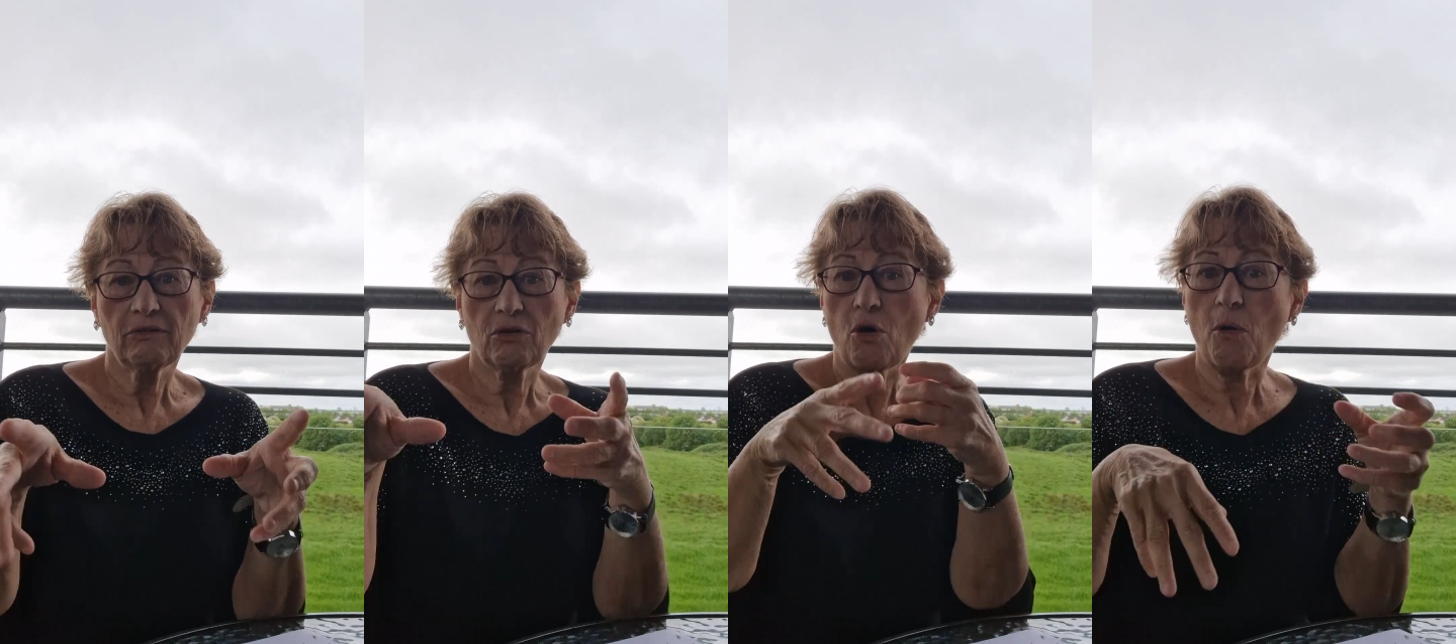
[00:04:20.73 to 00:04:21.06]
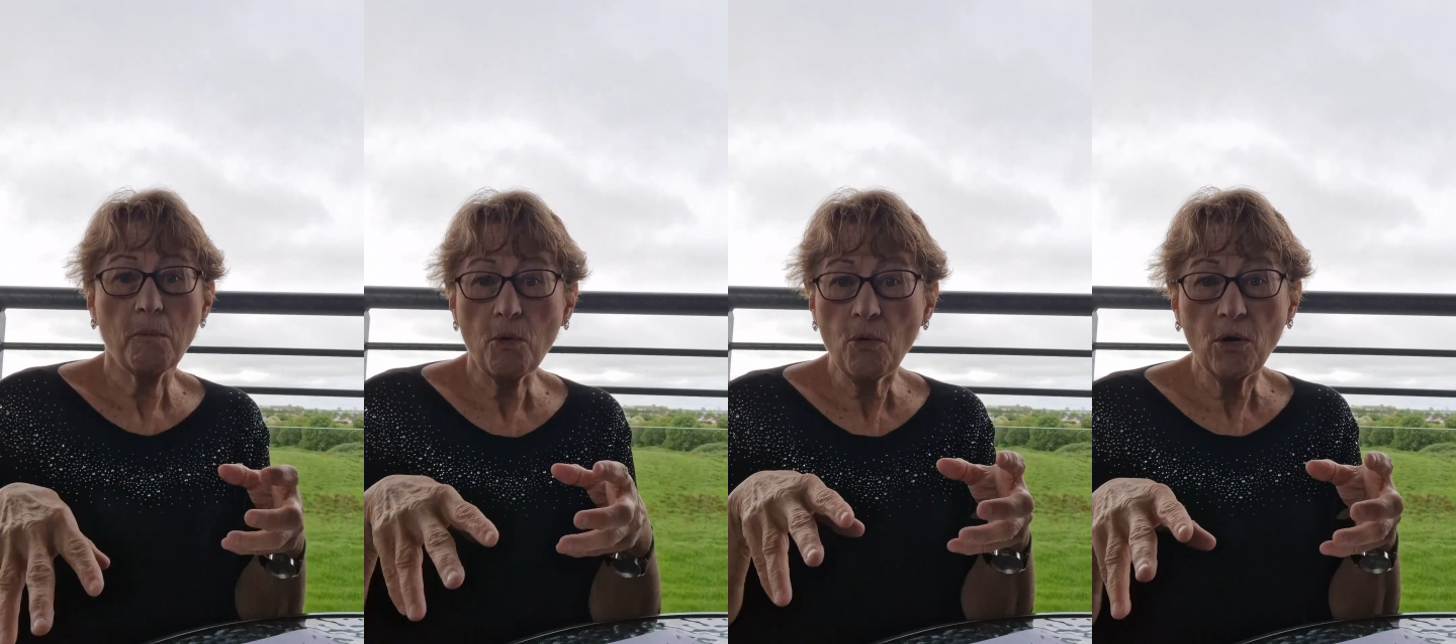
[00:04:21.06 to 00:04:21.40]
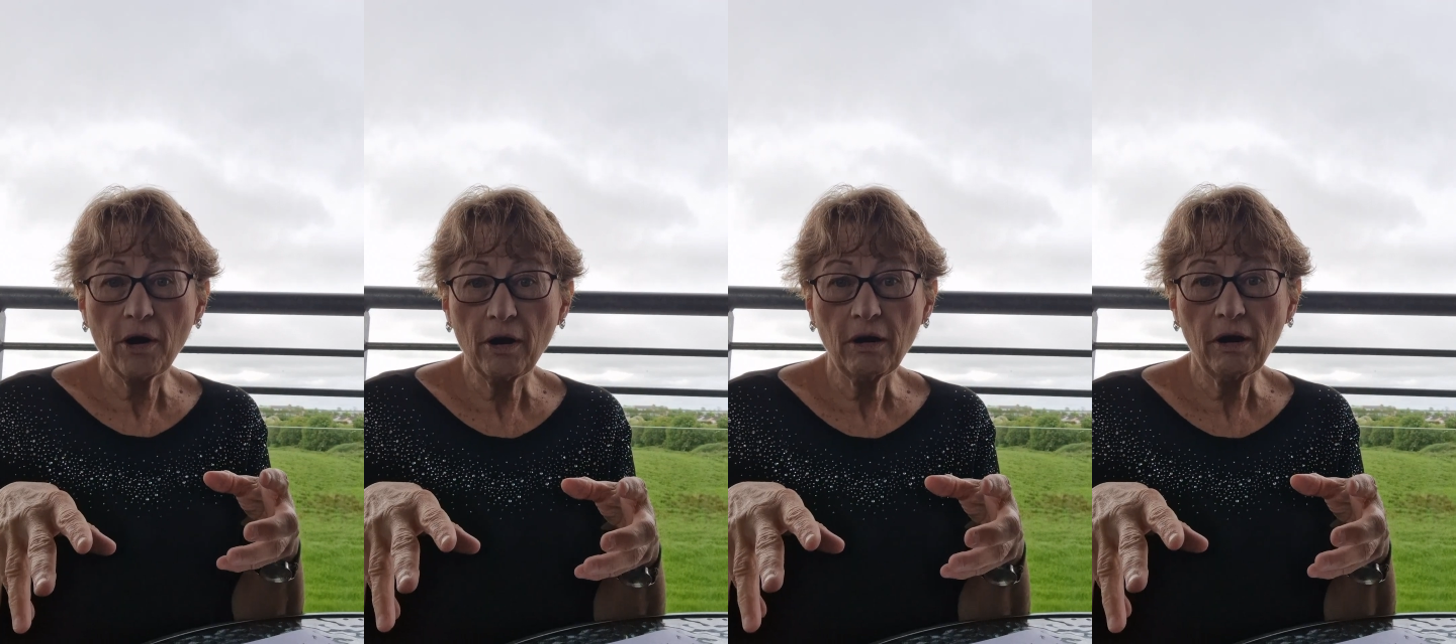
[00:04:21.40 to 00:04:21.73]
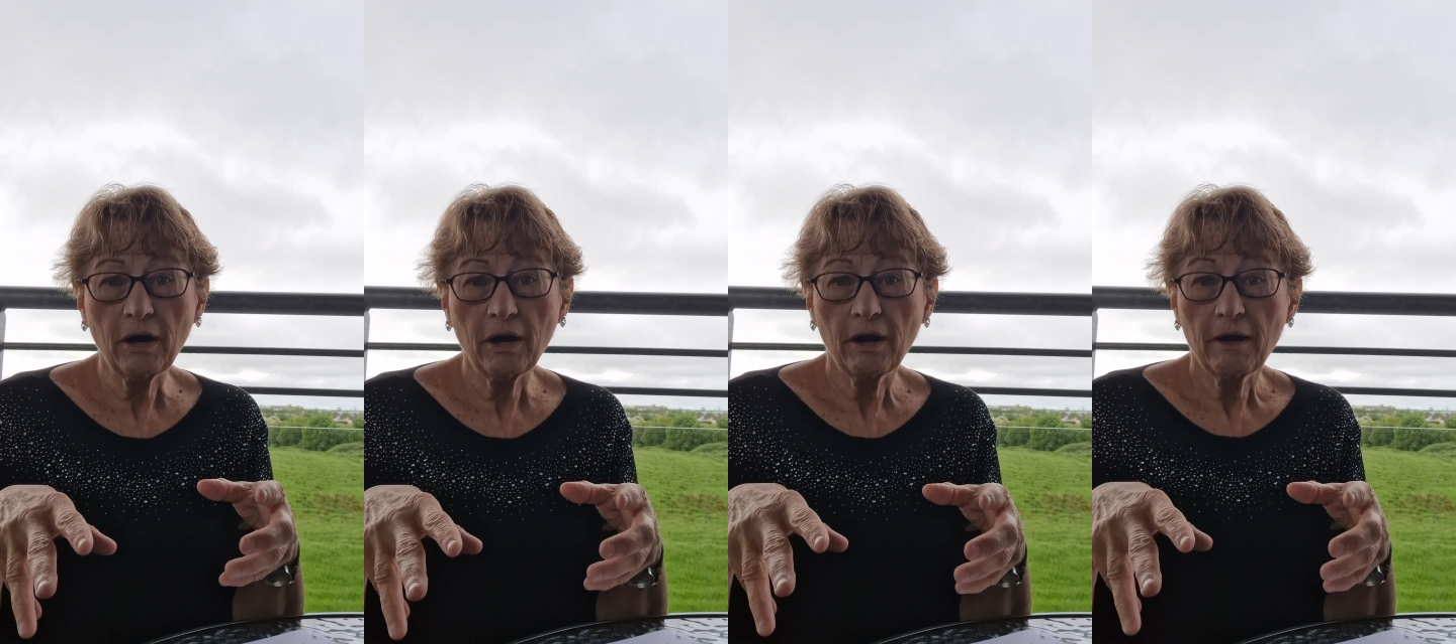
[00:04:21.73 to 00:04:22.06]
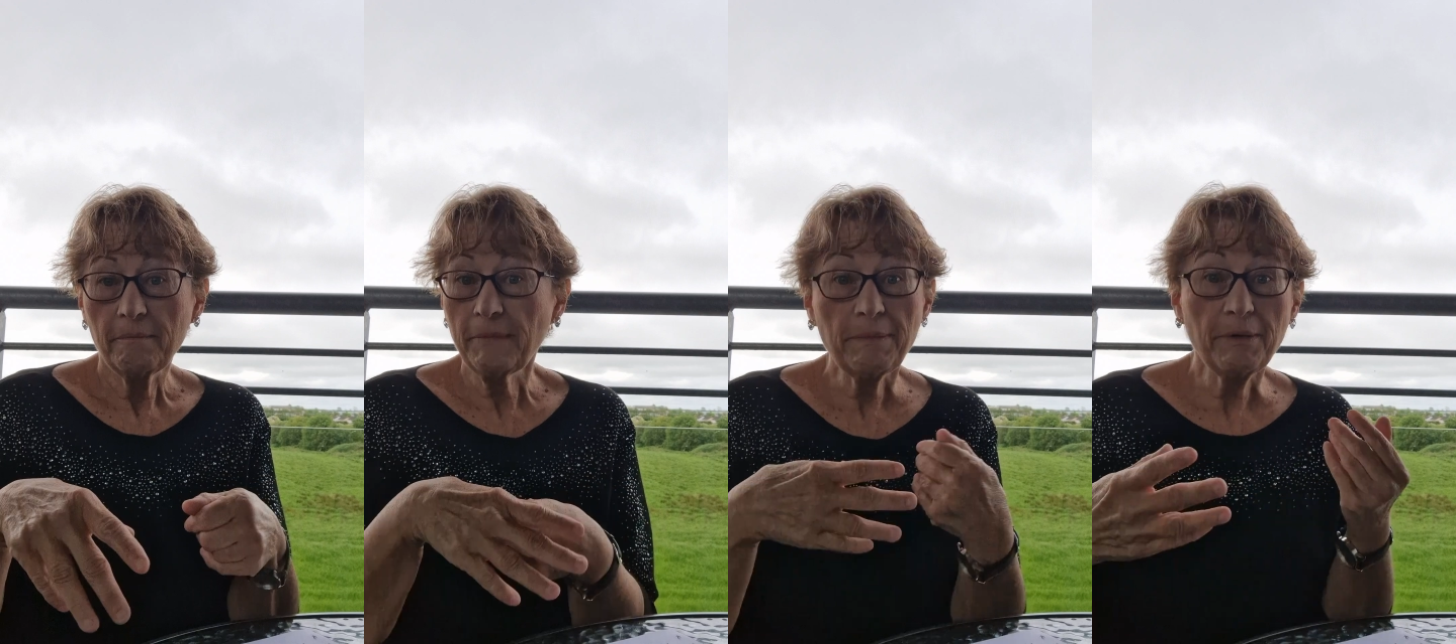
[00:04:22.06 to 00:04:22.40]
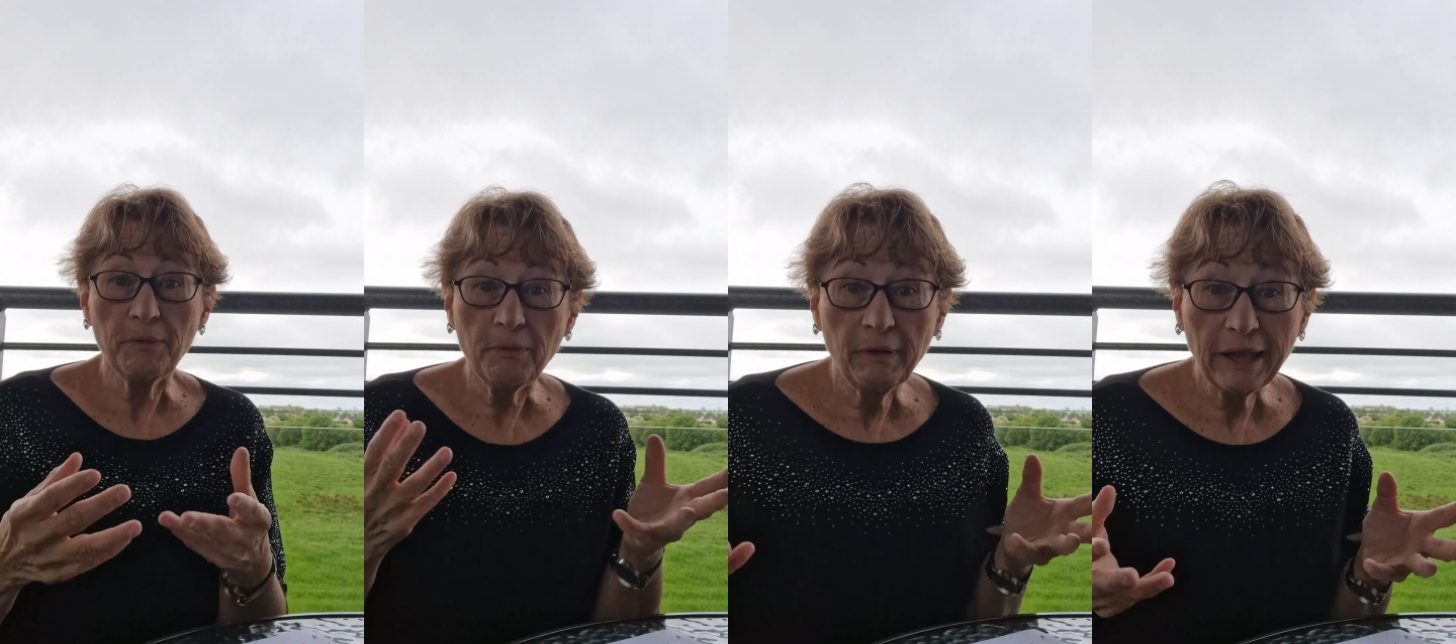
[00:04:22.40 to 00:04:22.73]
Comor. Maybe
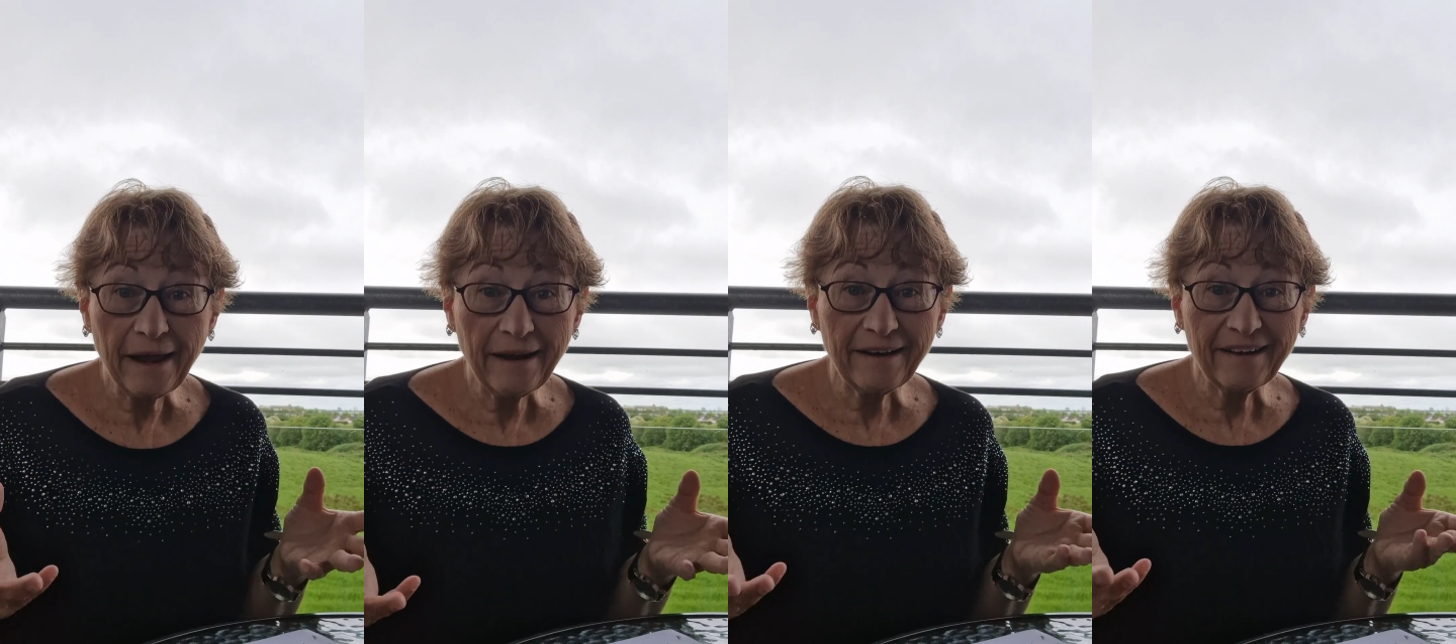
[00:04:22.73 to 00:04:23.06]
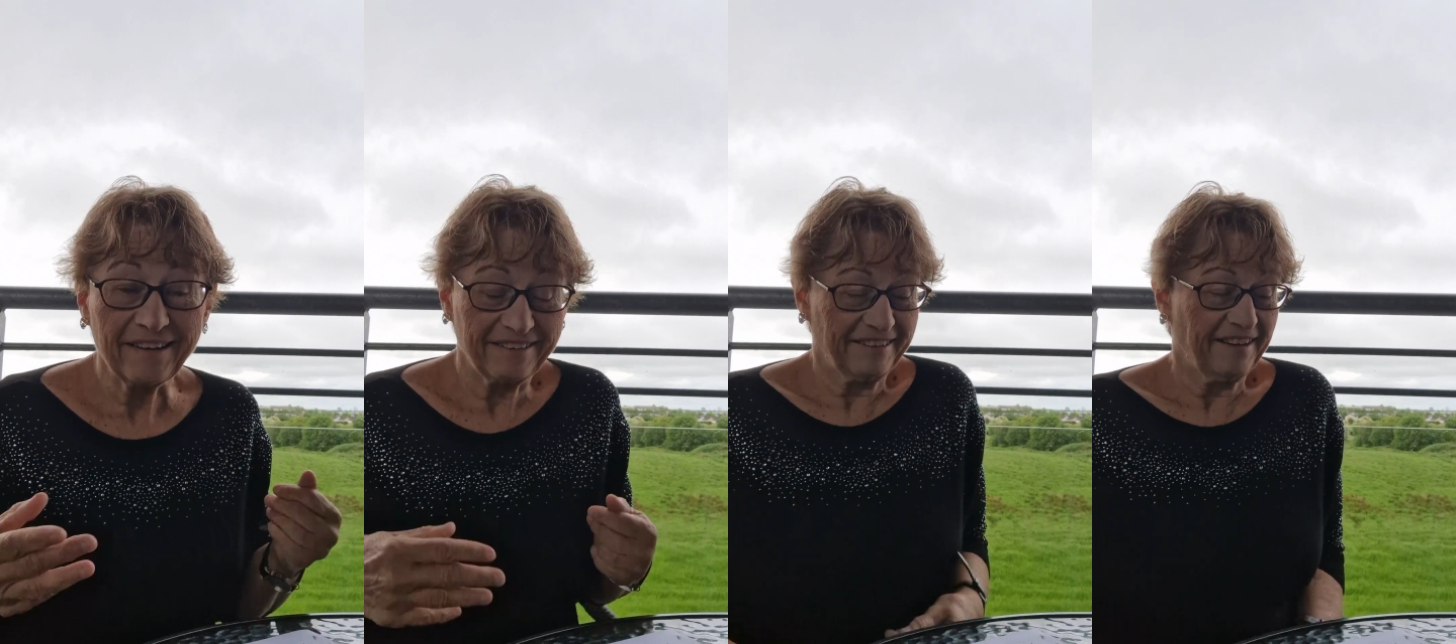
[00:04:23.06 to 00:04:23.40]
we're related.